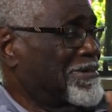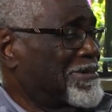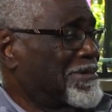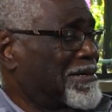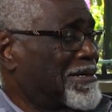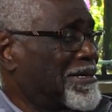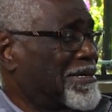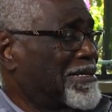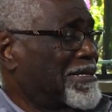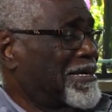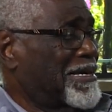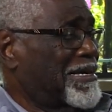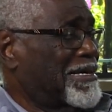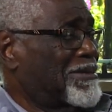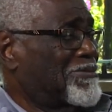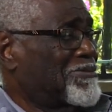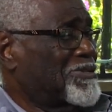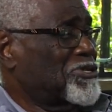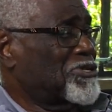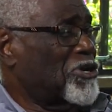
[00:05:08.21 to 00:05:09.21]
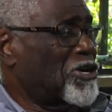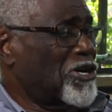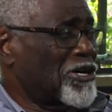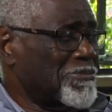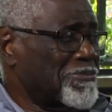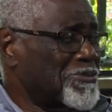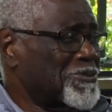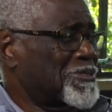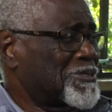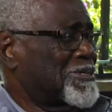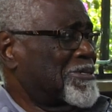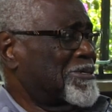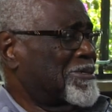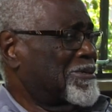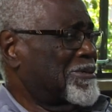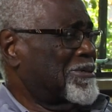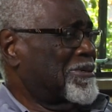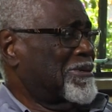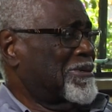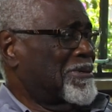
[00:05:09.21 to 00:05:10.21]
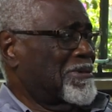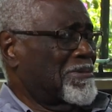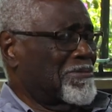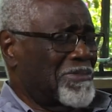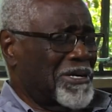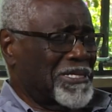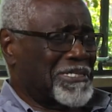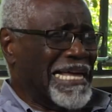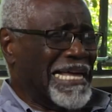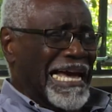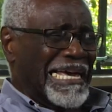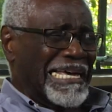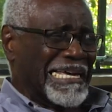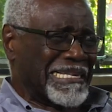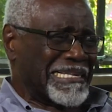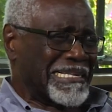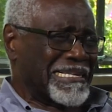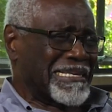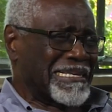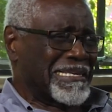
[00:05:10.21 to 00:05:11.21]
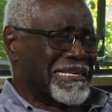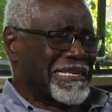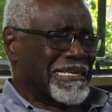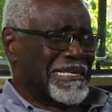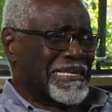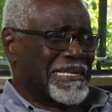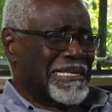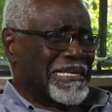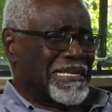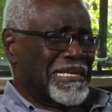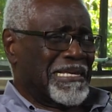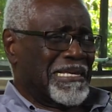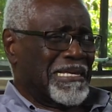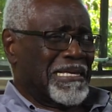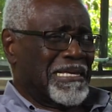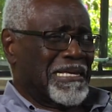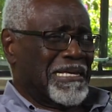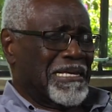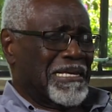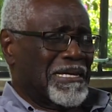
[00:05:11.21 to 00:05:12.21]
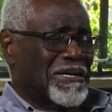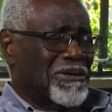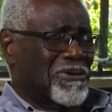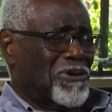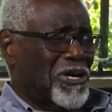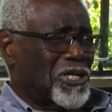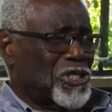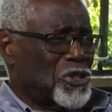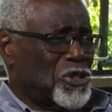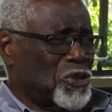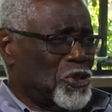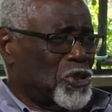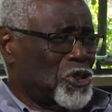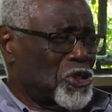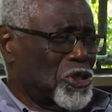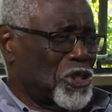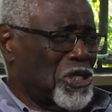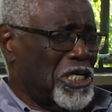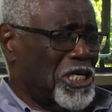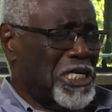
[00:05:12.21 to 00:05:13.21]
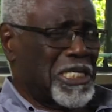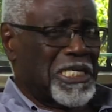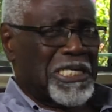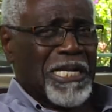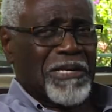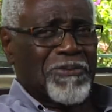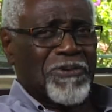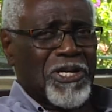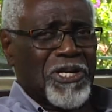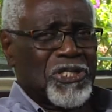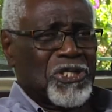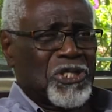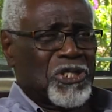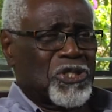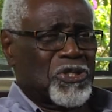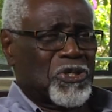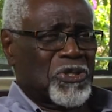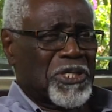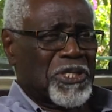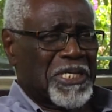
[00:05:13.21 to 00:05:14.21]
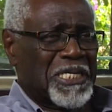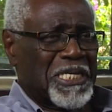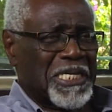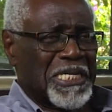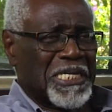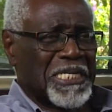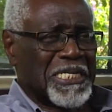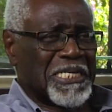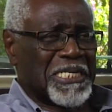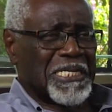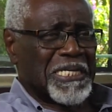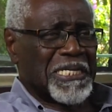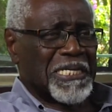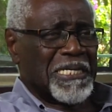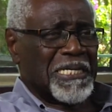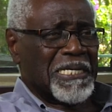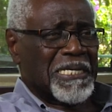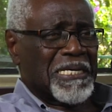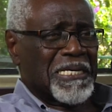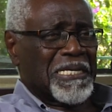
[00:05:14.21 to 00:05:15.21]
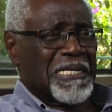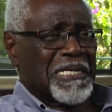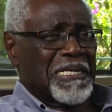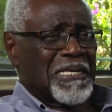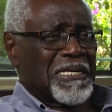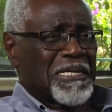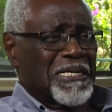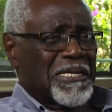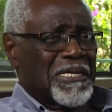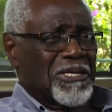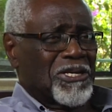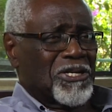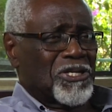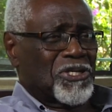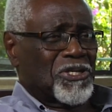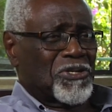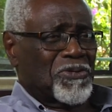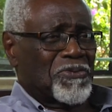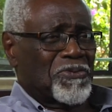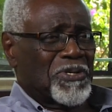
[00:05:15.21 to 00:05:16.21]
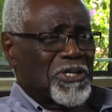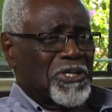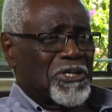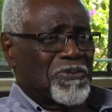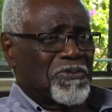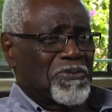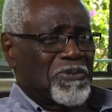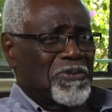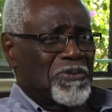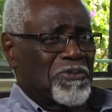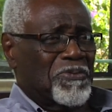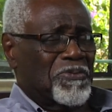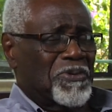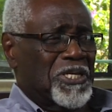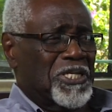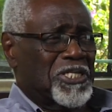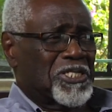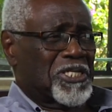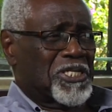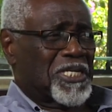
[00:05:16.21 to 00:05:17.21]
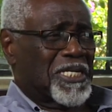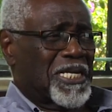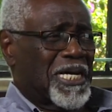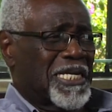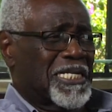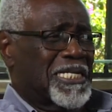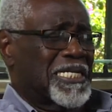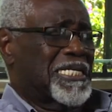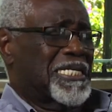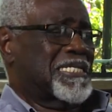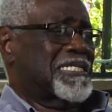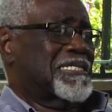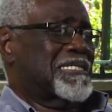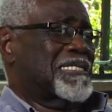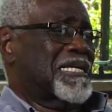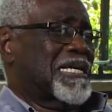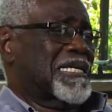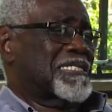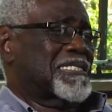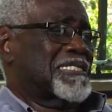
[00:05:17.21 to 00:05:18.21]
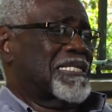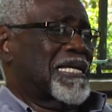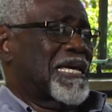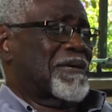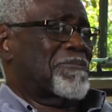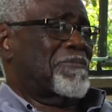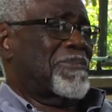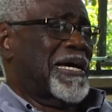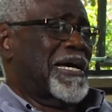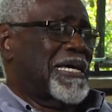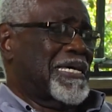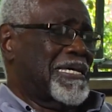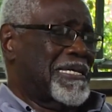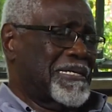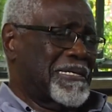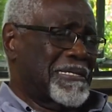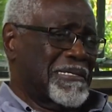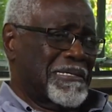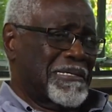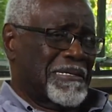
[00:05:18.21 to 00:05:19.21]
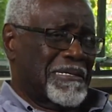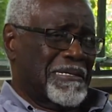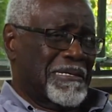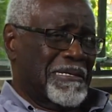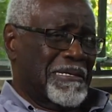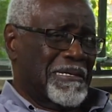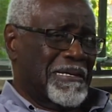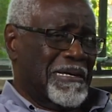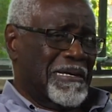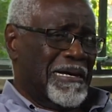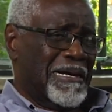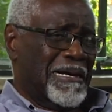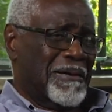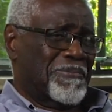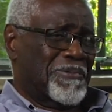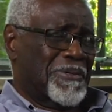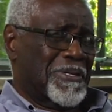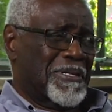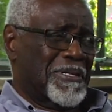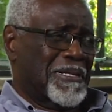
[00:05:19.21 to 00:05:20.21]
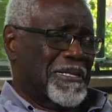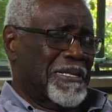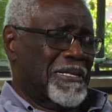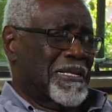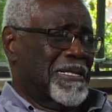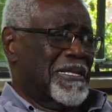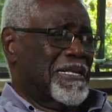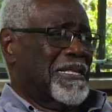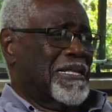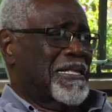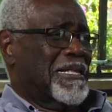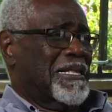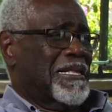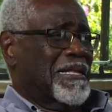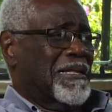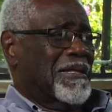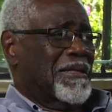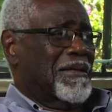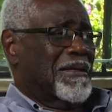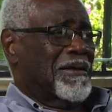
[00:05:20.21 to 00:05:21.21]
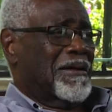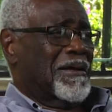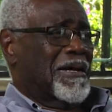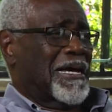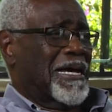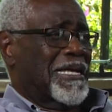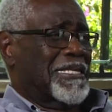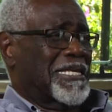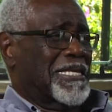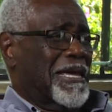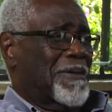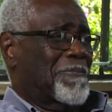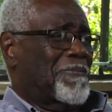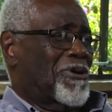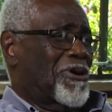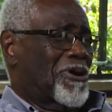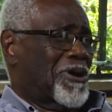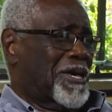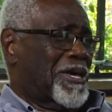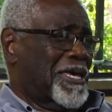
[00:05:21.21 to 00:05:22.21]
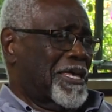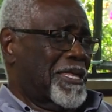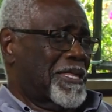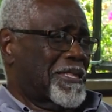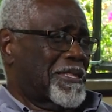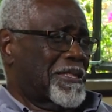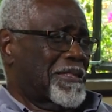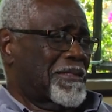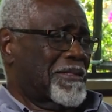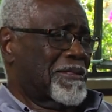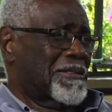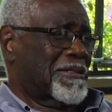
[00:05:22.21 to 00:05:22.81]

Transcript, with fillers: uh, I don't know if it's herbs, mm. but diet. Mm-hmm. What you should eat and what you shouldn't eat. You sh- we, we should not eat things like pine, apple, I think pumpkin,